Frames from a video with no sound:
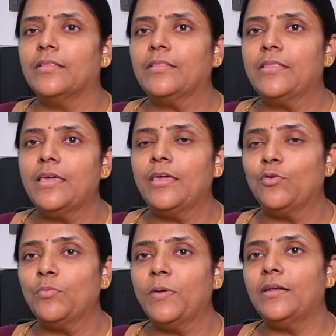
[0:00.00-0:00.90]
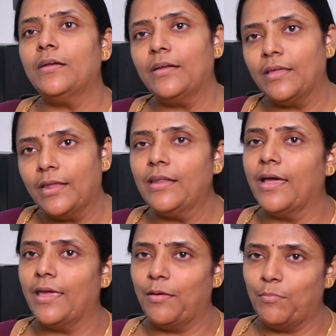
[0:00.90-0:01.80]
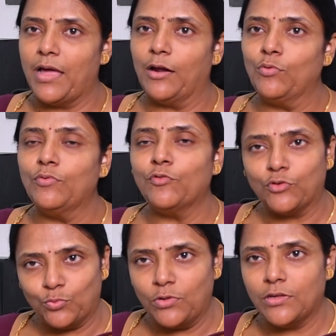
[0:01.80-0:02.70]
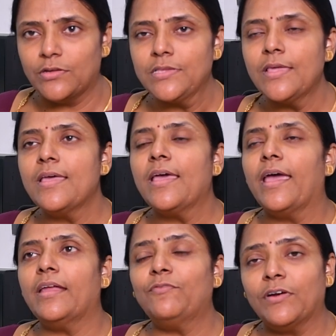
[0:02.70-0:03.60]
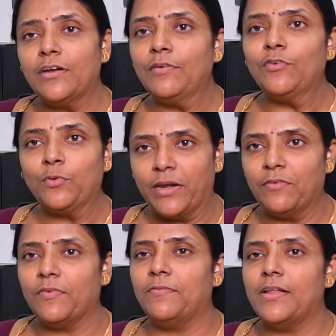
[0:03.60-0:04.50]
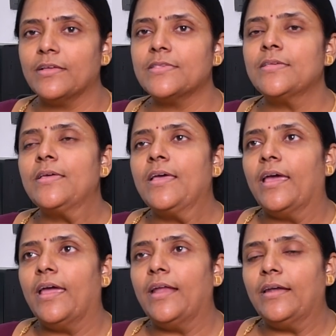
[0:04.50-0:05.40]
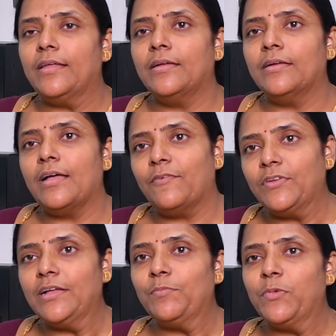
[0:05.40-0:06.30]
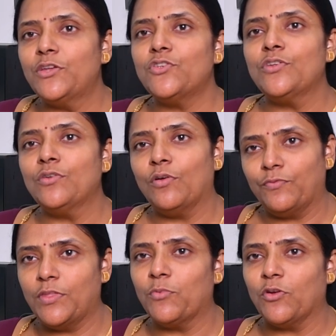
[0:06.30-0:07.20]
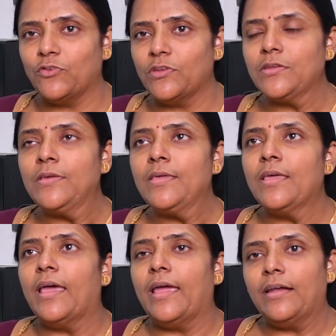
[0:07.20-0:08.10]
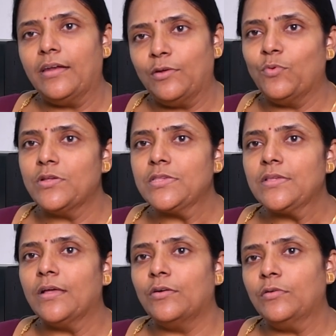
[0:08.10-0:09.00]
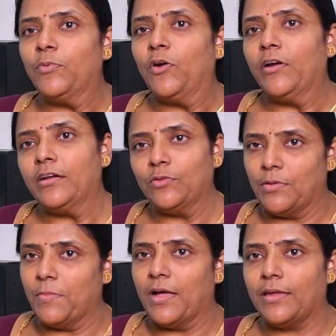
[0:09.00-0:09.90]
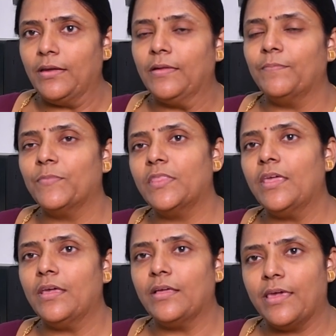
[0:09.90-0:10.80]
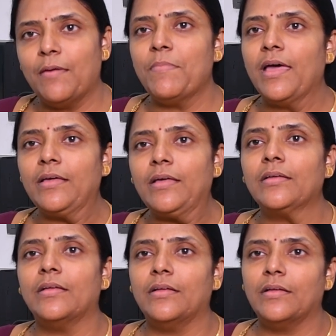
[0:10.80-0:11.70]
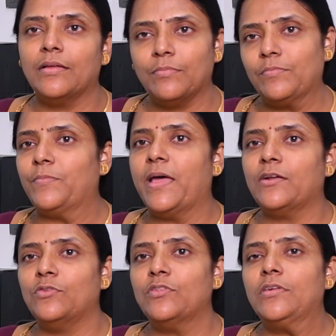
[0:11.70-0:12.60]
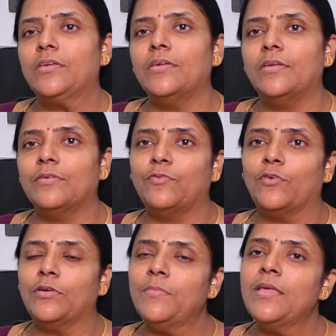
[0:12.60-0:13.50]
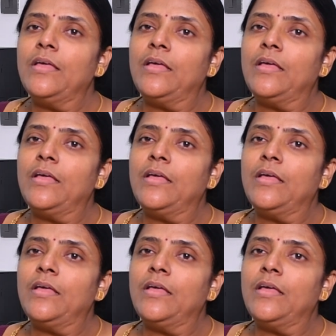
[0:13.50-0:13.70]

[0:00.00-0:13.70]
they incubated in IIM Bangalore for 2 years and funded for 25 lakhs. And after completion of the project, and it was a good product to the market, they came back to the forum.